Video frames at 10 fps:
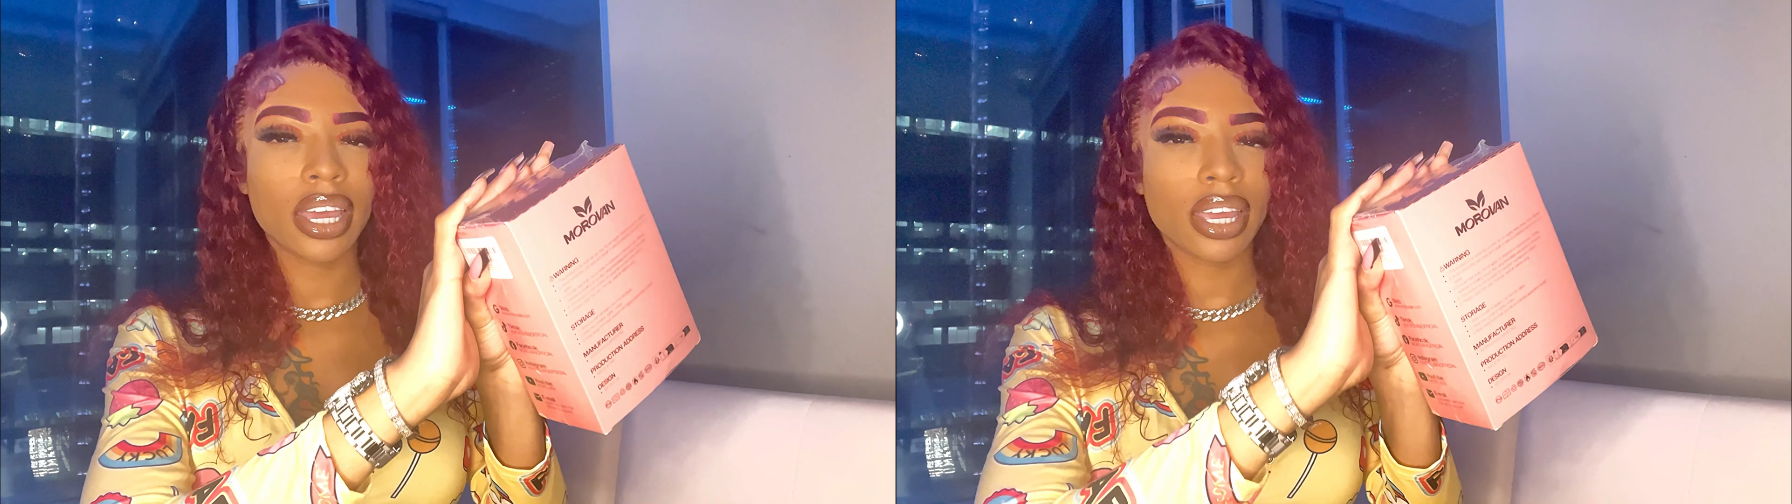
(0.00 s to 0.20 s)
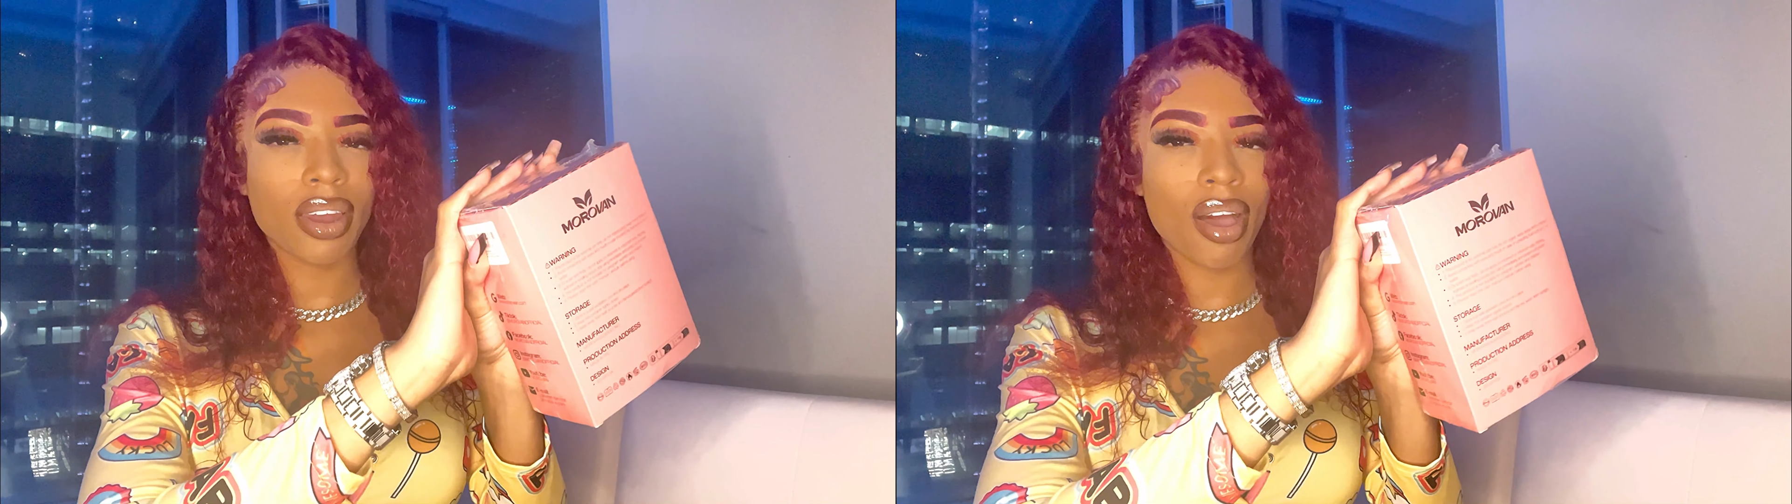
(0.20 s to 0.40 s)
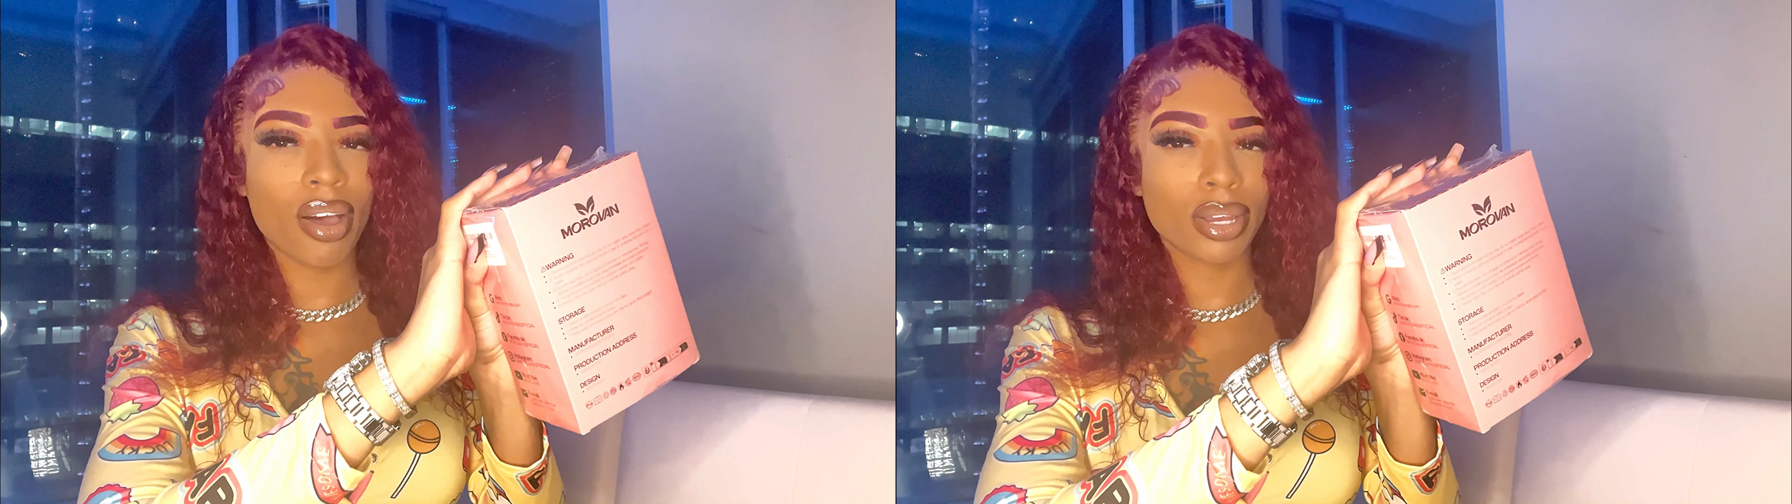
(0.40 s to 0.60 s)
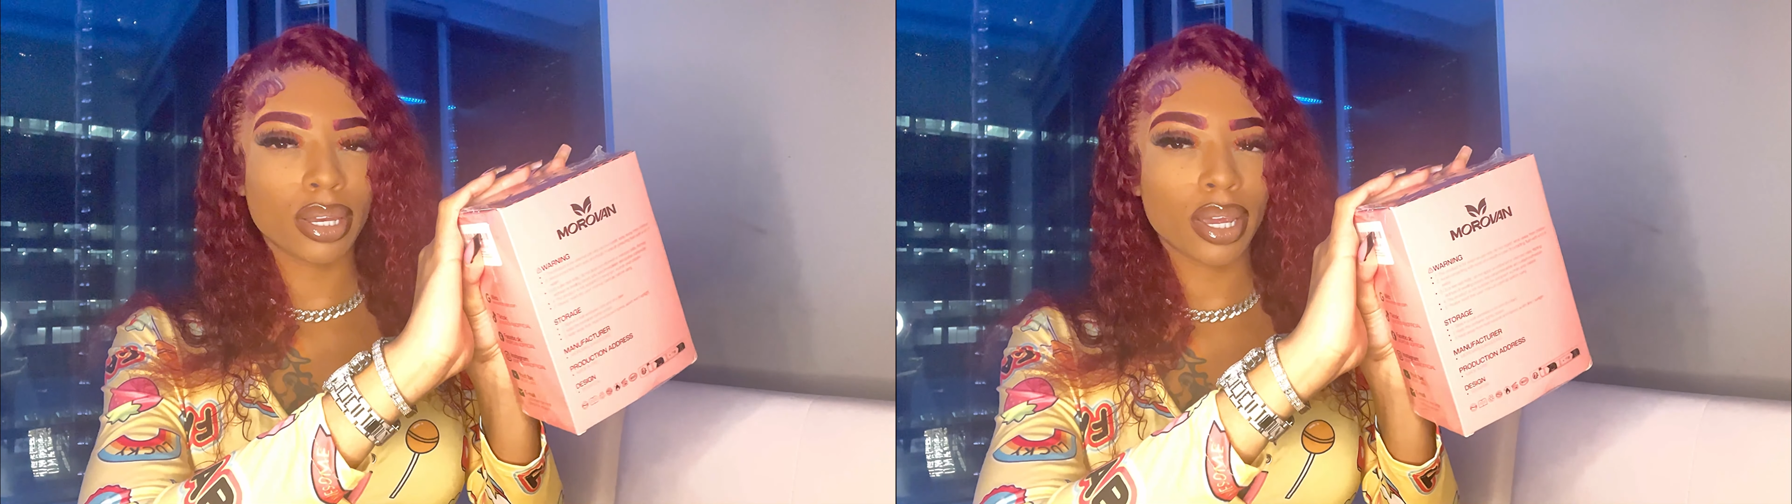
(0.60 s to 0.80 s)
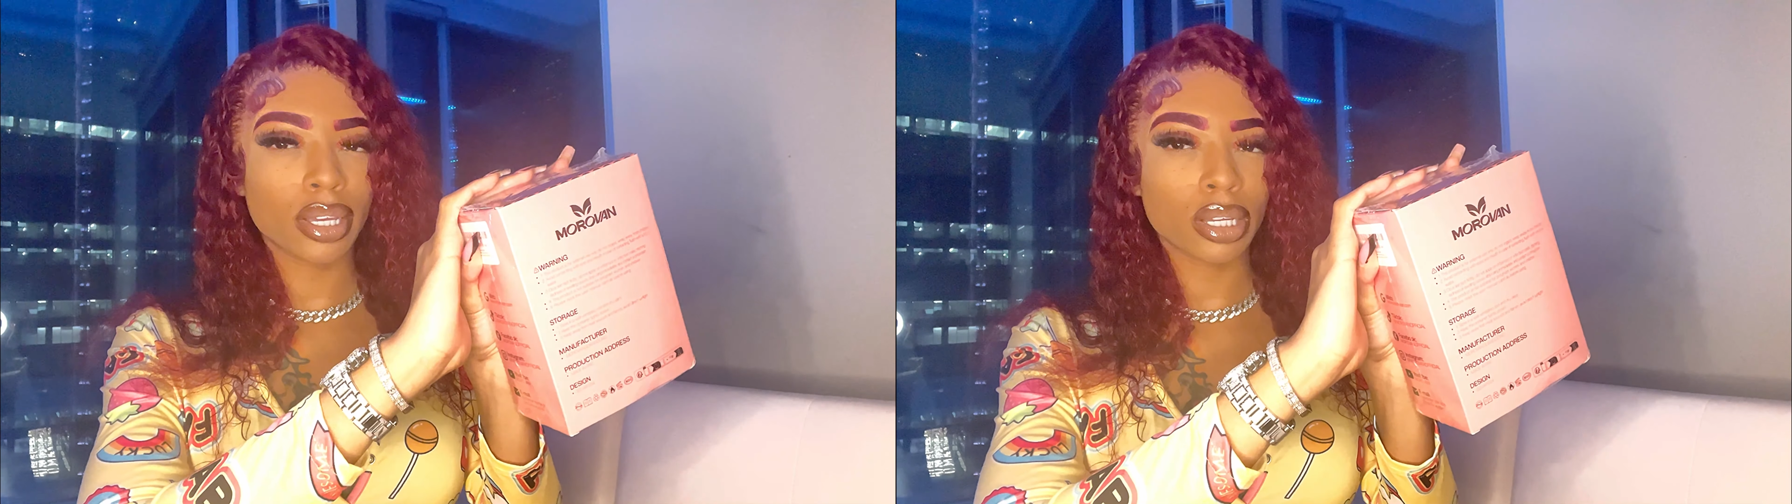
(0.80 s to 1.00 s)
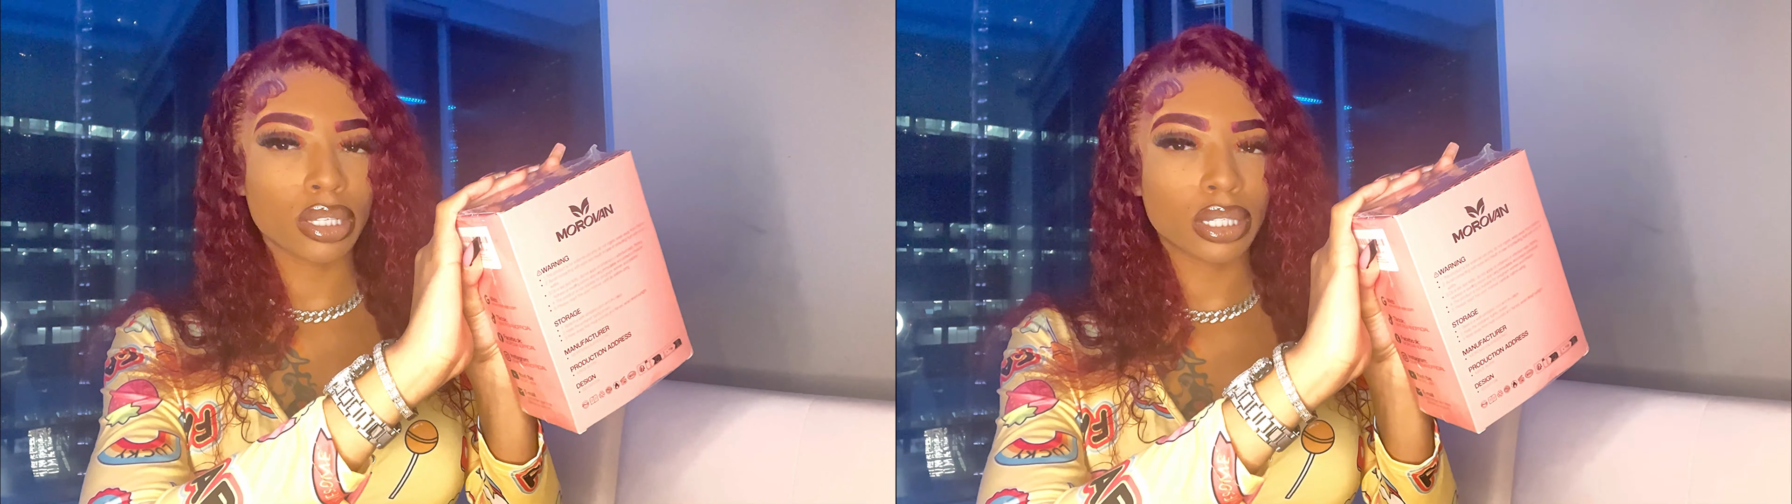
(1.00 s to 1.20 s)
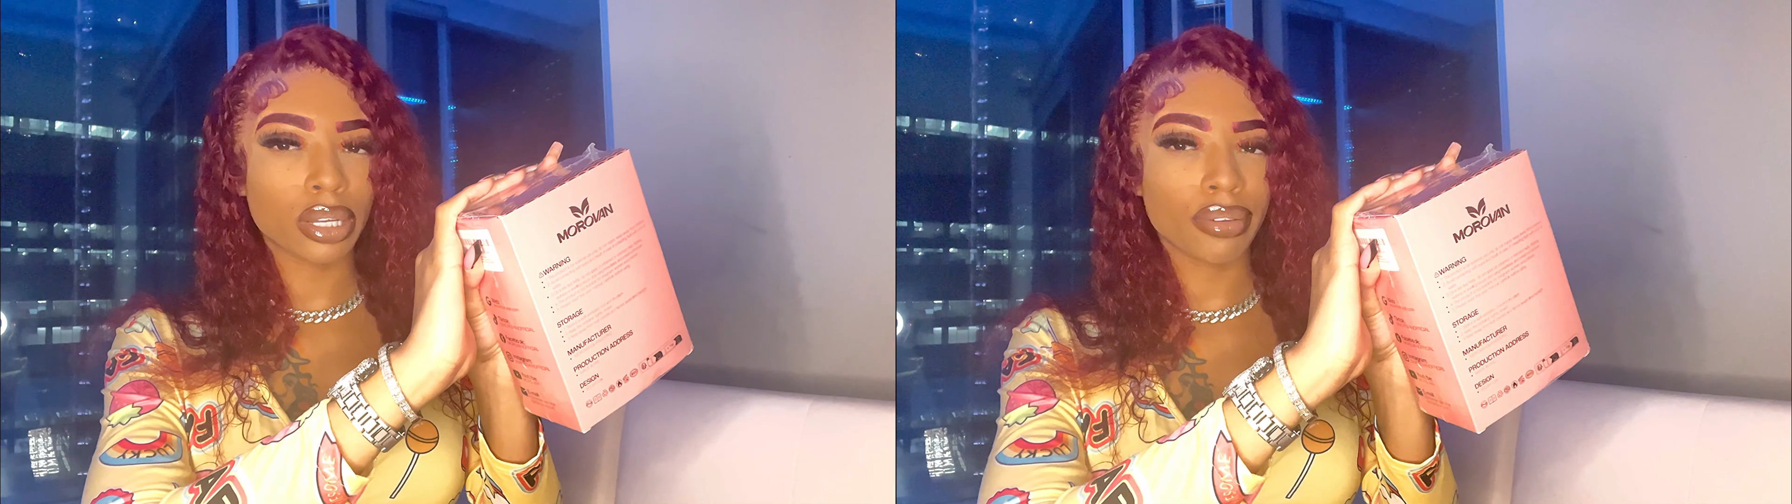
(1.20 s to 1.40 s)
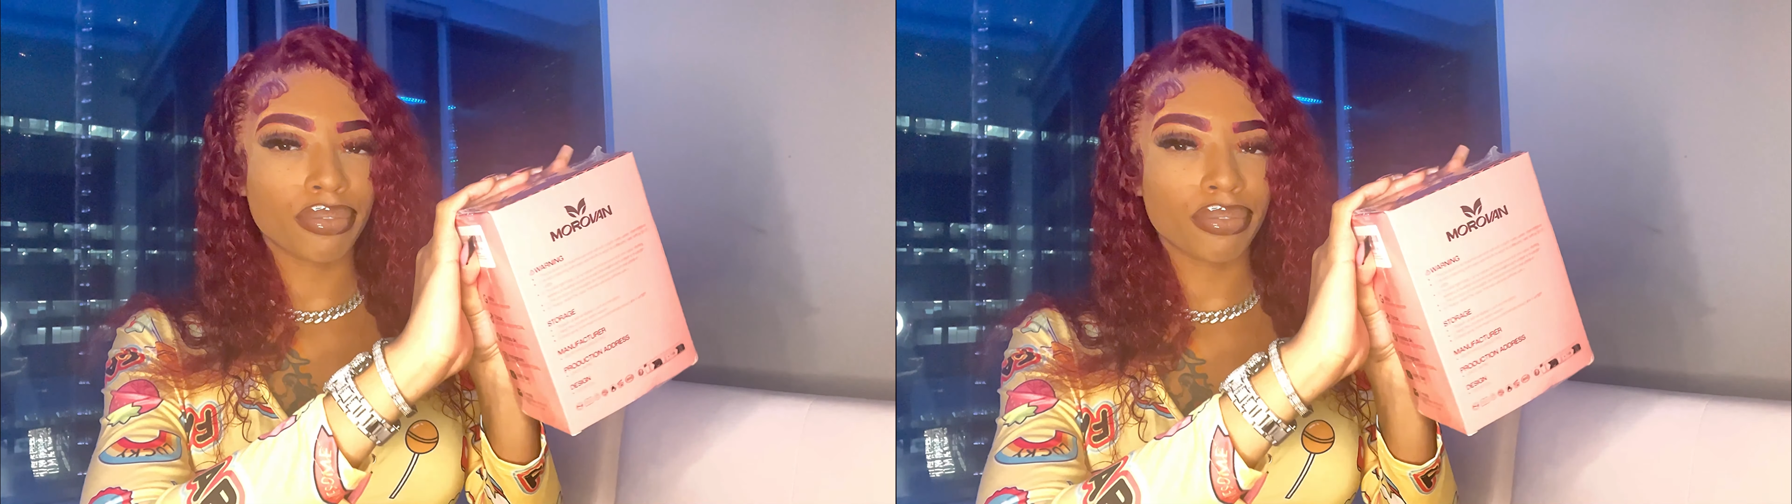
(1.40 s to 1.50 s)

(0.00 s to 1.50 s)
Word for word: and all of that good stuff,